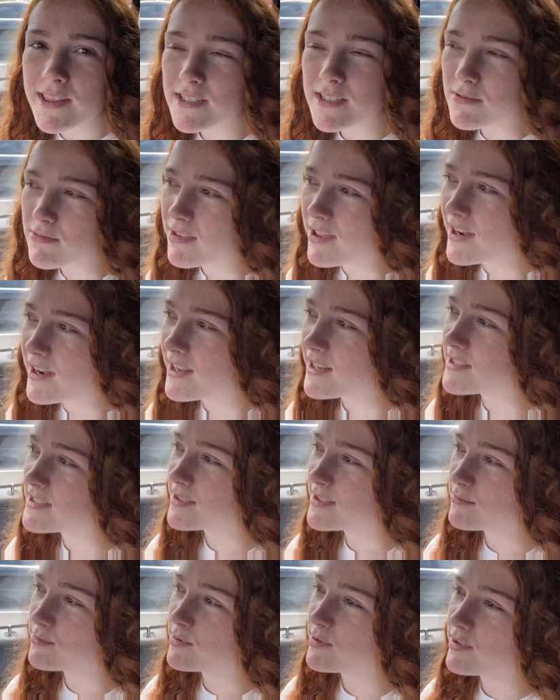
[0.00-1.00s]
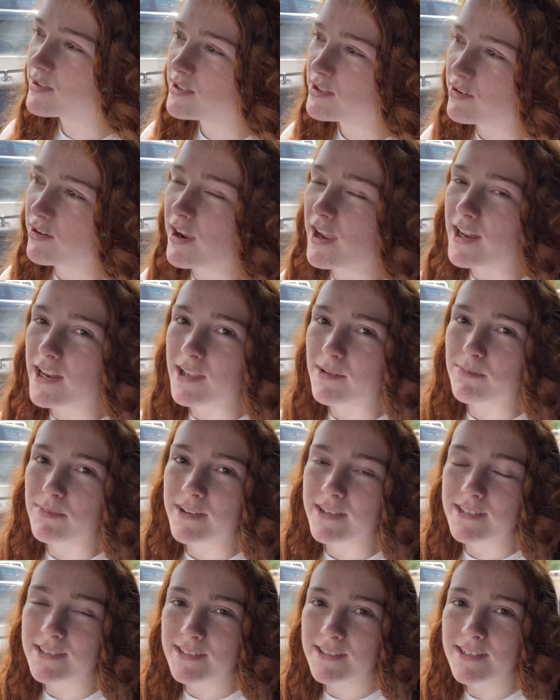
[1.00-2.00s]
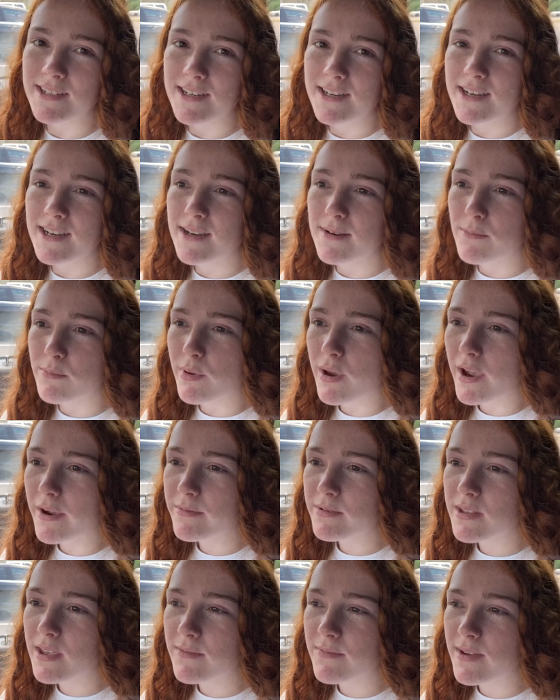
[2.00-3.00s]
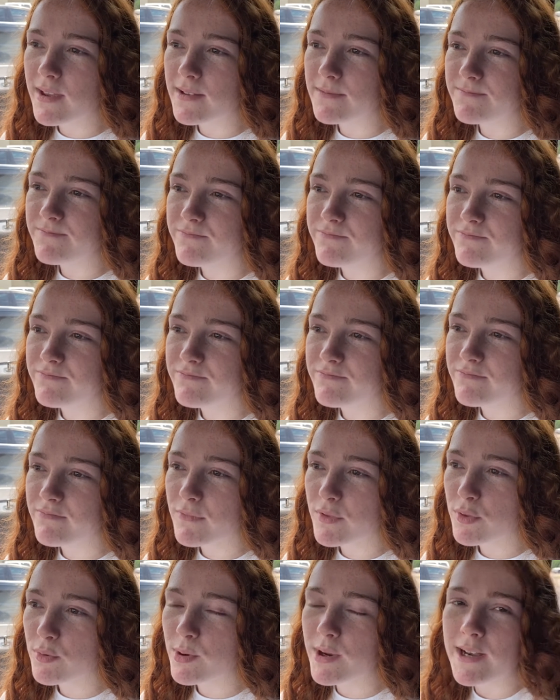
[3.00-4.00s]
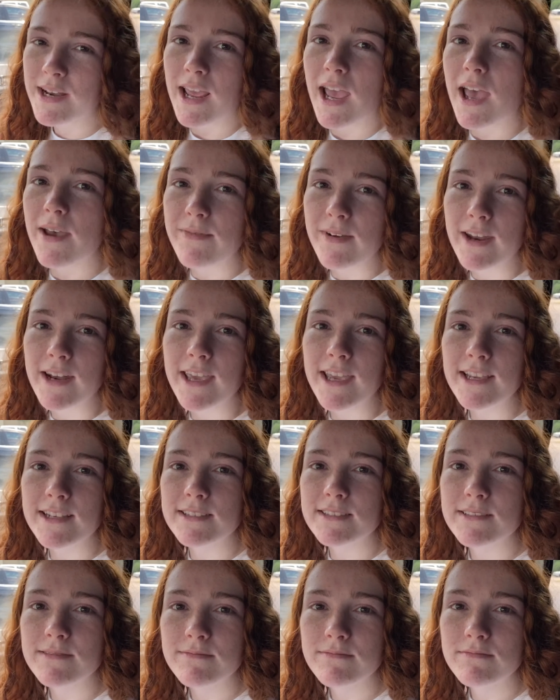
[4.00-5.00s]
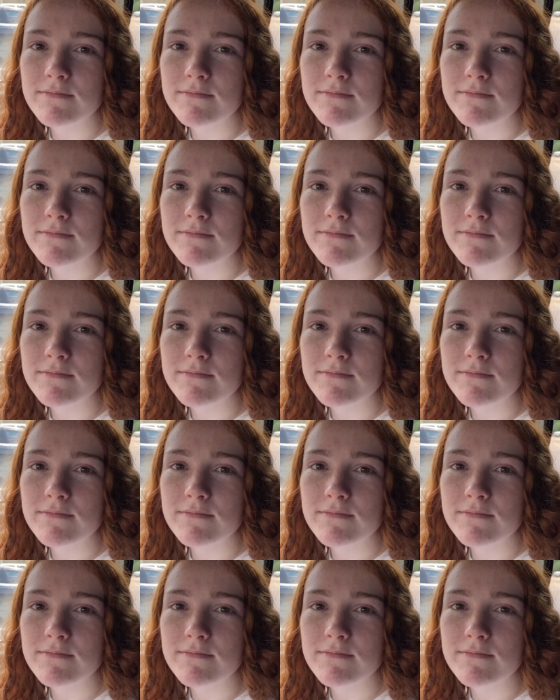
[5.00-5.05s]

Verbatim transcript: this with headaches because we are near a headache place. Right. But I would give it three and a half headaches.